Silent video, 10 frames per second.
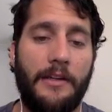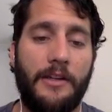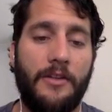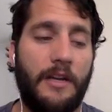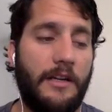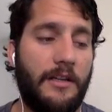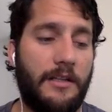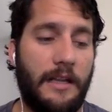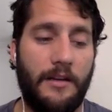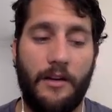you can
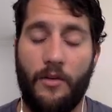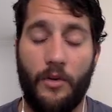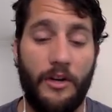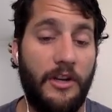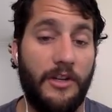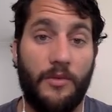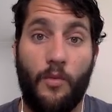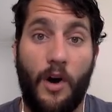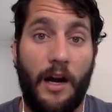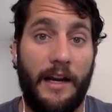just, or you can just
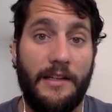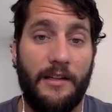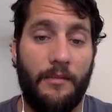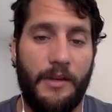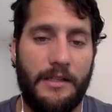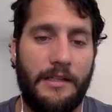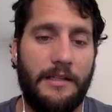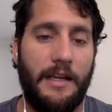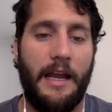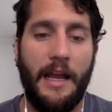walk into their business
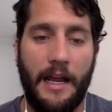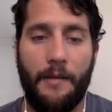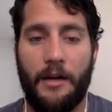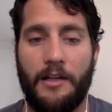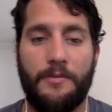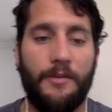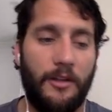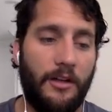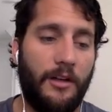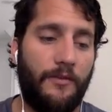and say, hey, I'm an
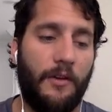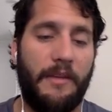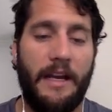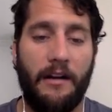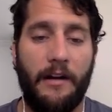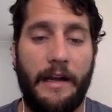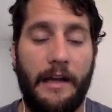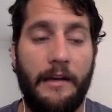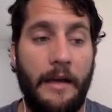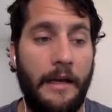entrepreneur from the
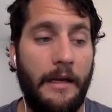area.